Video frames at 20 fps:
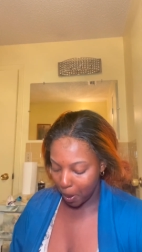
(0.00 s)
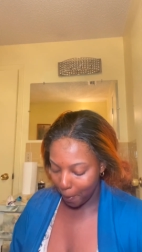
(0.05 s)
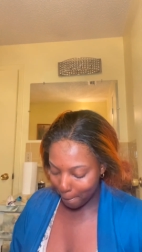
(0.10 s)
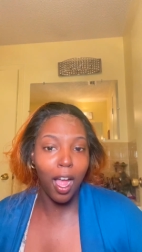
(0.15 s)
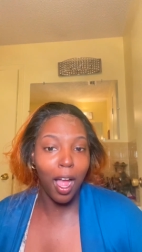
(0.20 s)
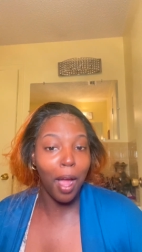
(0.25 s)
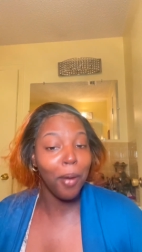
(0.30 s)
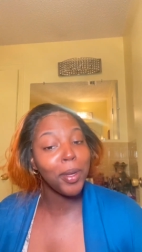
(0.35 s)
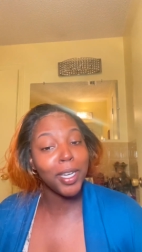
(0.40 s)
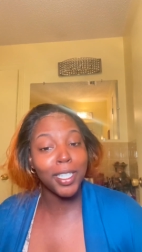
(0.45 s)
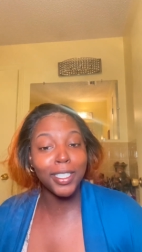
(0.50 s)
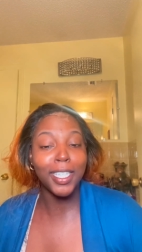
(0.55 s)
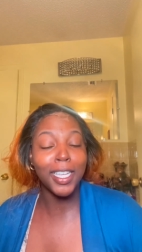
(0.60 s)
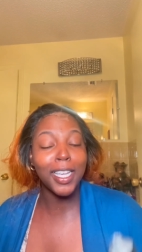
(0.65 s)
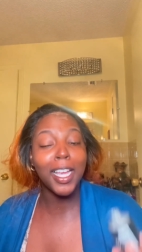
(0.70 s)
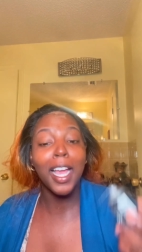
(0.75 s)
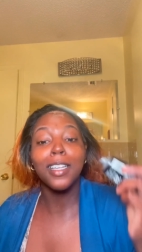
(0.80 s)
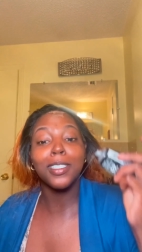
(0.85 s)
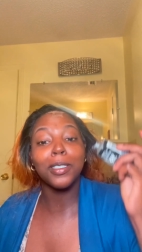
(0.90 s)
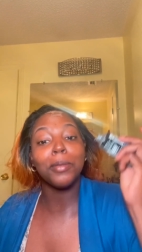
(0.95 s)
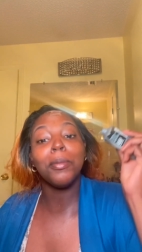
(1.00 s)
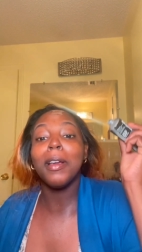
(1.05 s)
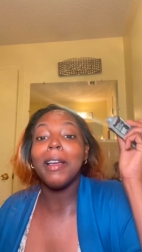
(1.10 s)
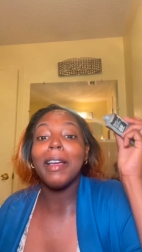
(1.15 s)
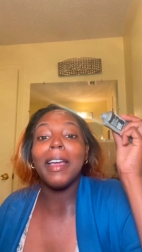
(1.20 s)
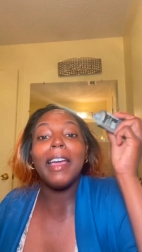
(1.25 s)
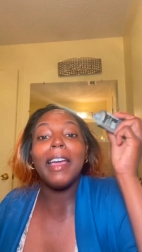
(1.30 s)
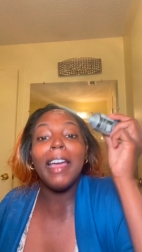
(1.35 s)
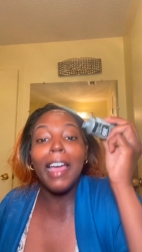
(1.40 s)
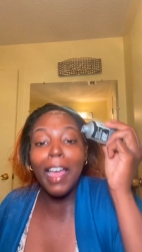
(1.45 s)
I'm gonna take some
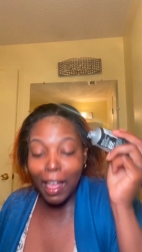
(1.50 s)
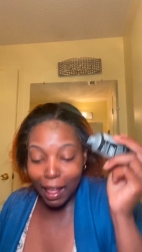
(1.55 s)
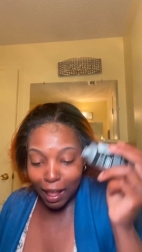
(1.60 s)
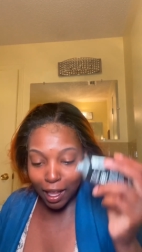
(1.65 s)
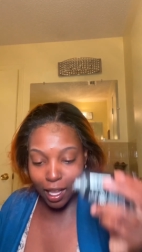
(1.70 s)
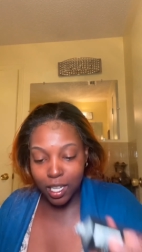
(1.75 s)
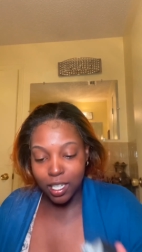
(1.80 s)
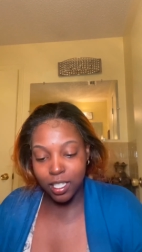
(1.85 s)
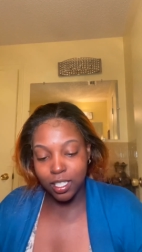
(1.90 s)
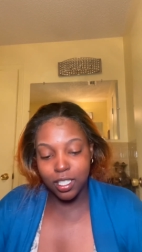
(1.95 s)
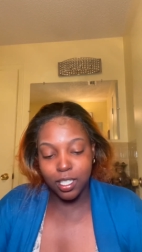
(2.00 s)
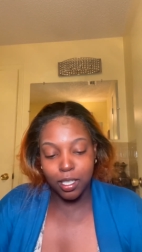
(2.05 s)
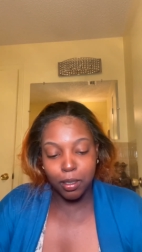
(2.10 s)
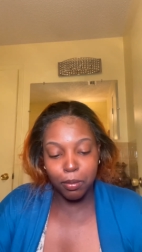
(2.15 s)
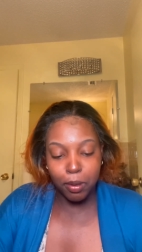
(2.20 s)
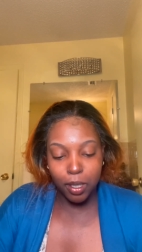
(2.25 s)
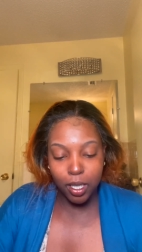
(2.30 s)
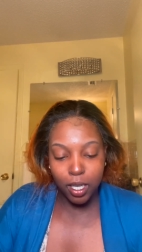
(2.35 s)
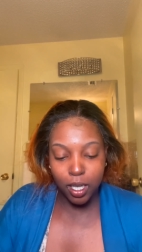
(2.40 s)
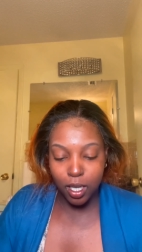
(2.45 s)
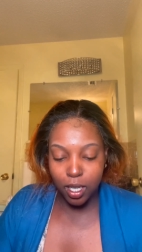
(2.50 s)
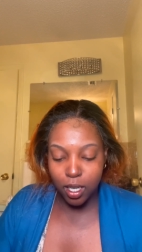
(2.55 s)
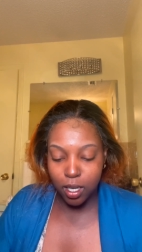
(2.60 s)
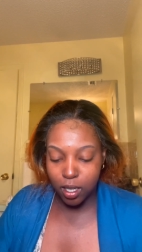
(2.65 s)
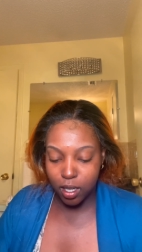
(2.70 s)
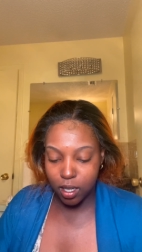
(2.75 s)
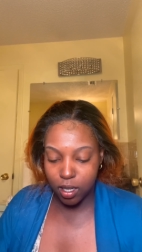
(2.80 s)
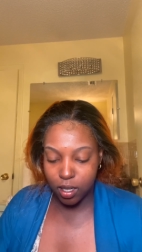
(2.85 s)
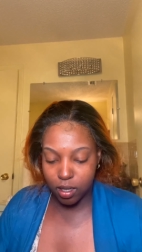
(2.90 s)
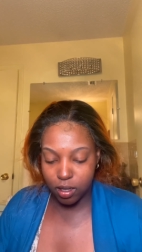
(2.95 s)
to be
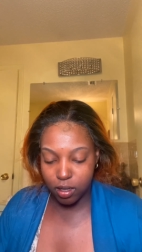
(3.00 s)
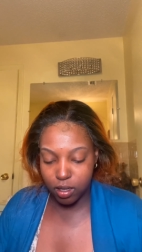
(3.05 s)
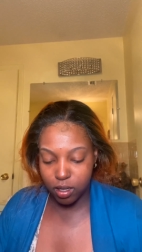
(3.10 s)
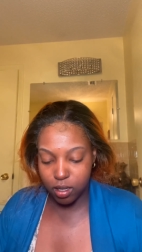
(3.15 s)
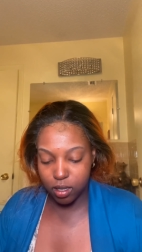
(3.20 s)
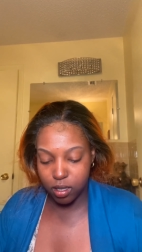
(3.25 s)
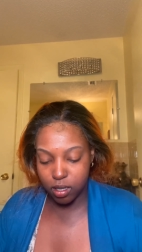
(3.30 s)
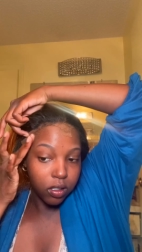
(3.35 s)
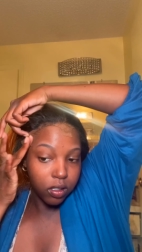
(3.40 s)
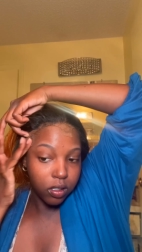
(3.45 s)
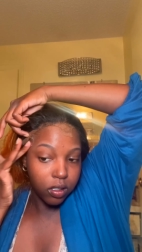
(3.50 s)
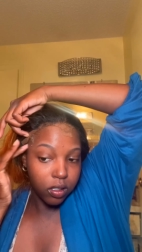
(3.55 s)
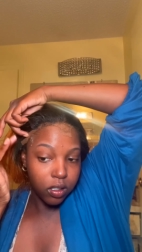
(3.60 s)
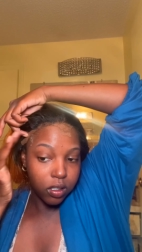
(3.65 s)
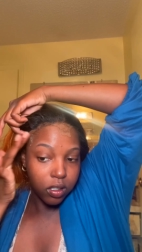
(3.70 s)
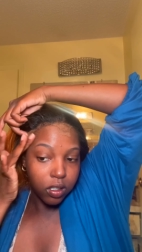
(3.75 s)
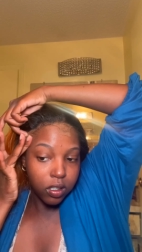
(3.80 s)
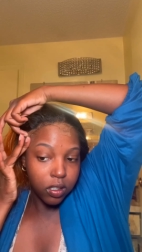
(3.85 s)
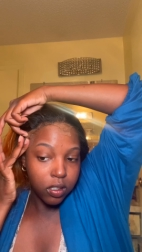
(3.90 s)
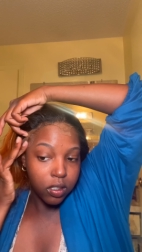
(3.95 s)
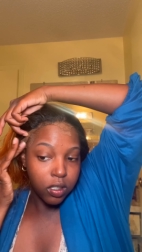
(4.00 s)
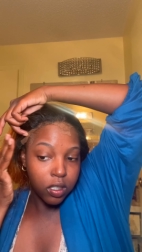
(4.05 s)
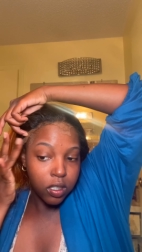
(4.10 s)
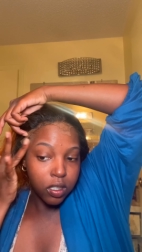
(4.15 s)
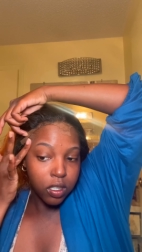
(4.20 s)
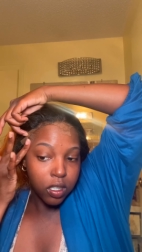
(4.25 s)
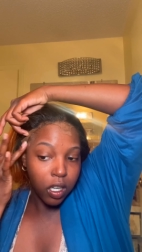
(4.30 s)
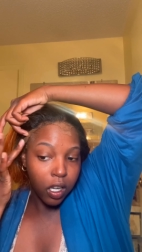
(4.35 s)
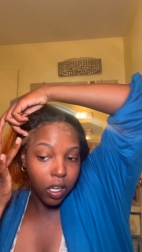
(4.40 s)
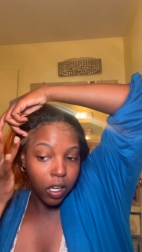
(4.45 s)
and just
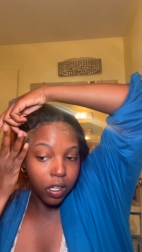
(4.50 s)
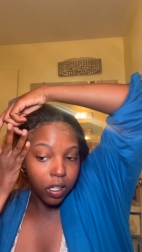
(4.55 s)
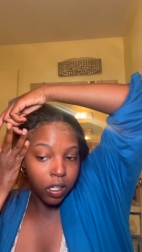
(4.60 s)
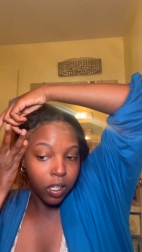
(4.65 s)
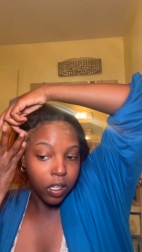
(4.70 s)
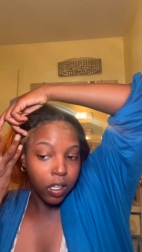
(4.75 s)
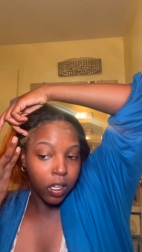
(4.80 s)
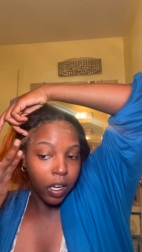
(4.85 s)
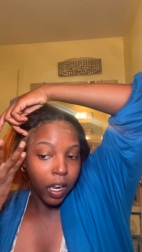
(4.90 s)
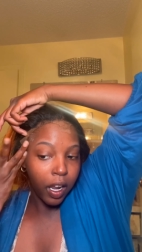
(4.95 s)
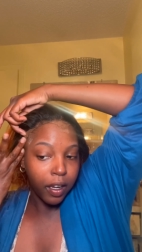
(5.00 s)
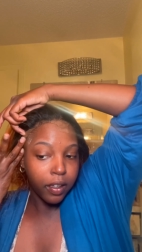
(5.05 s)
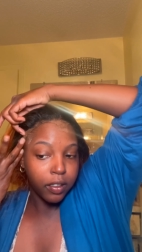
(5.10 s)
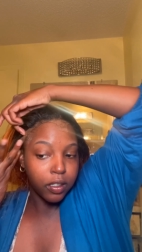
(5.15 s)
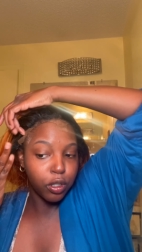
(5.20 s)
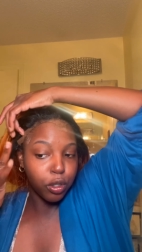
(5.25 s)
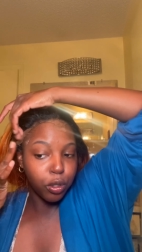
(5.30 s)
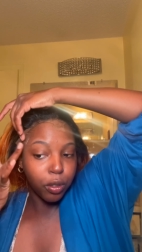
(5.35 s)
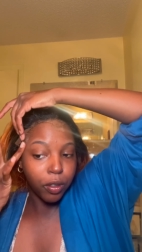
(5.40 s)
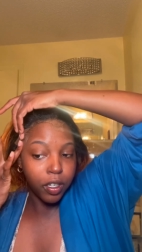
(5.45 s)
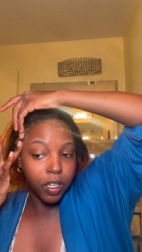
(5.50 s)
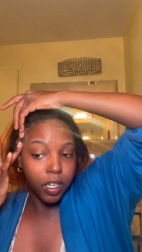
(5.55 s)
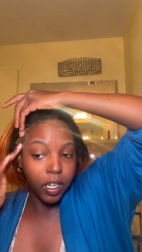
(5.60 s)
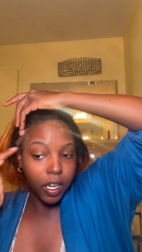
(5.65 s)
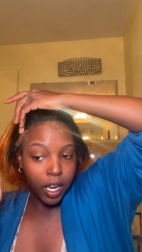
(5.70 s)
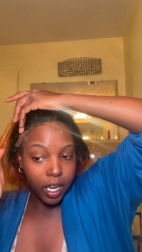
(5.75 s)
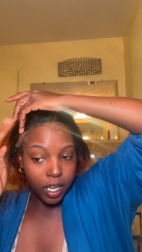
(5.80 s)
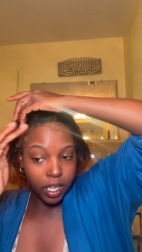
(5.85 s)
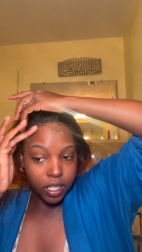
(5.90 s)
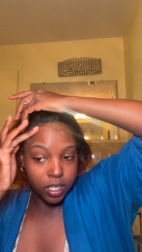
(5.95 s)
kind of treat it
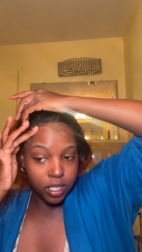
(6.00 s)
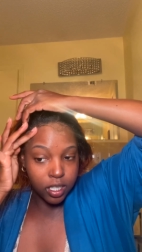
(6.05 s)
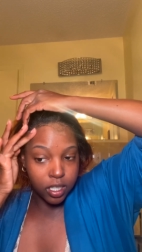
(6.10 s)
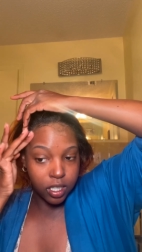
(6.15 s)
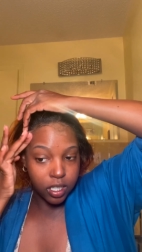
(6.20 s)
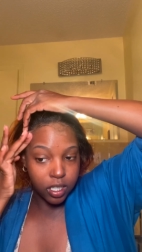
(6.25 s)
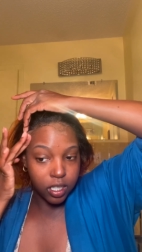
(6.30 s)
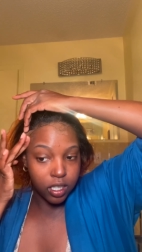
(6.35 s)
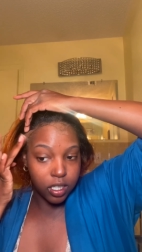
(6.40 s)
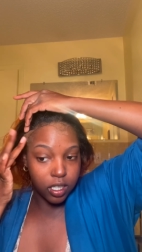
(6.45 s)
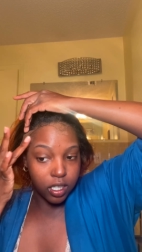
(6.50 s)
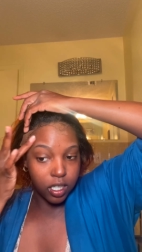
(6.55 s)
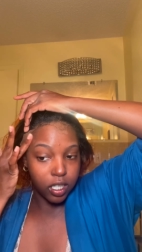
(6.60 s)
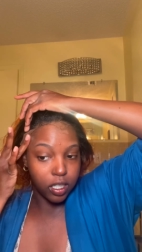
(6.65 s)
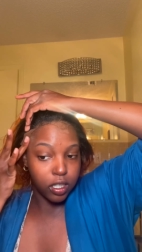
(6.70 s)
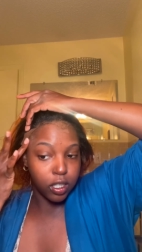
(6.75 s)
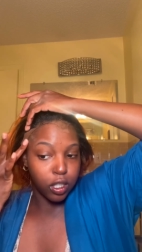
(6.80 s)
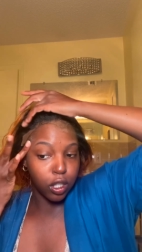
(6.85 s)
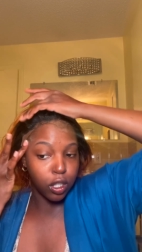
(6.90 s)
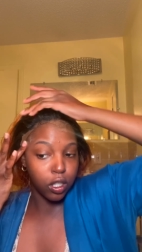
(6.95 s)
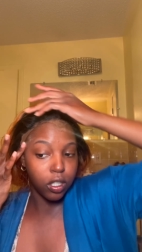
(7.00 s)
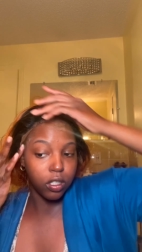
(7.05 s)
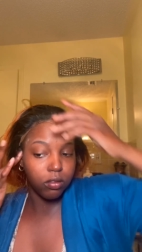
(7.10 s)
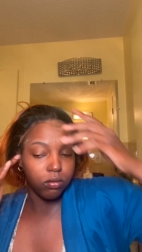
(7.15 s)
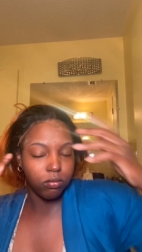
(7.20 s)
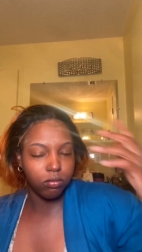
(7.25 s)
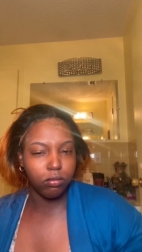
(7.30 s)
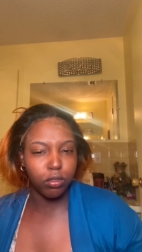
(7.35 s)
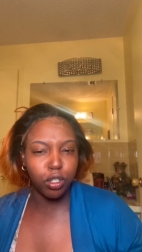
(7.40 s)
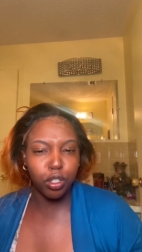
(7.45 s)
as it's,
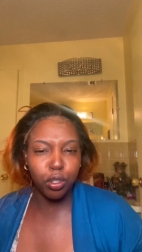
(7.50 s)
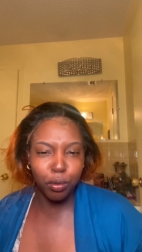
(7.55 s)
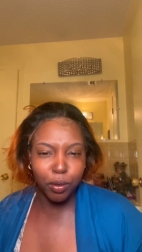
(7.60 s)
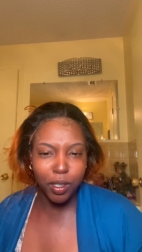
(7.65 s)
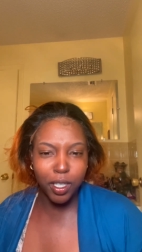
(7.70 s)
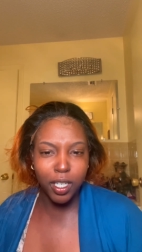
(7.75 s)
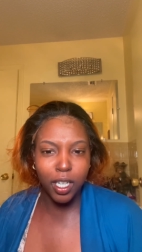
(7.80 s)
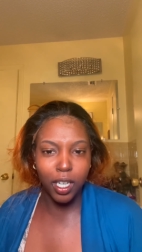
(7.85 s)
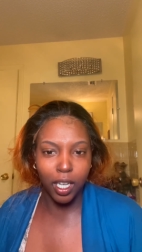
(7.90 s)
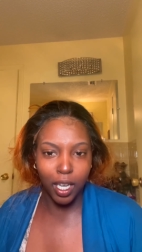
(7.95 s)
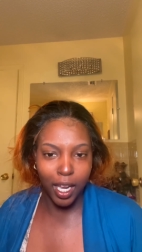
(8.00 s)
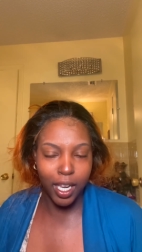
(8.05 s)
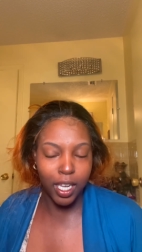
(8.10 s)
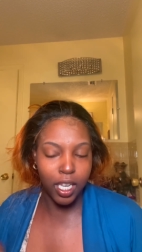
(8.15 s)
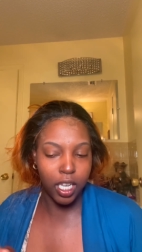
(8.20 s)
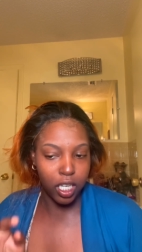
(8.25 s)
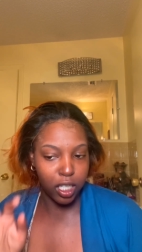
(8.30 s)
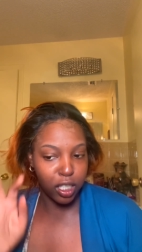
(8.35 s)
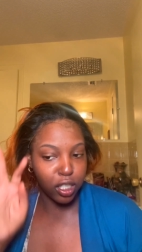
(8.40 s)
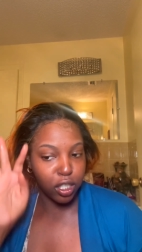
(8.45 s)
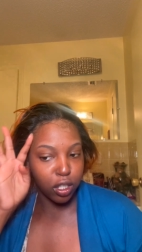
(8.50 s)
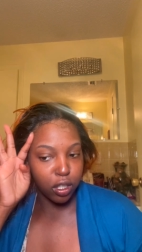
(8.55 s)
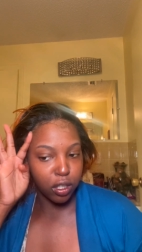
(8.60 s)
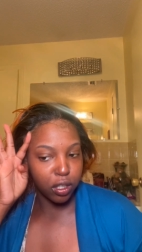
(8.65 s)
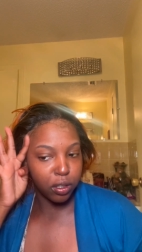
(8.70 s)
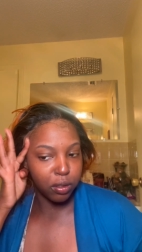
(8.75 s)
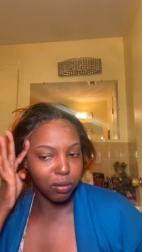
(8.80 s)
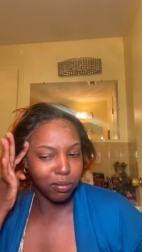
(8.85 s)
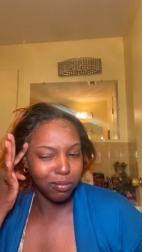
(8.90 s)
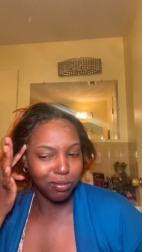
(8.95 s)
treat it like it's glue.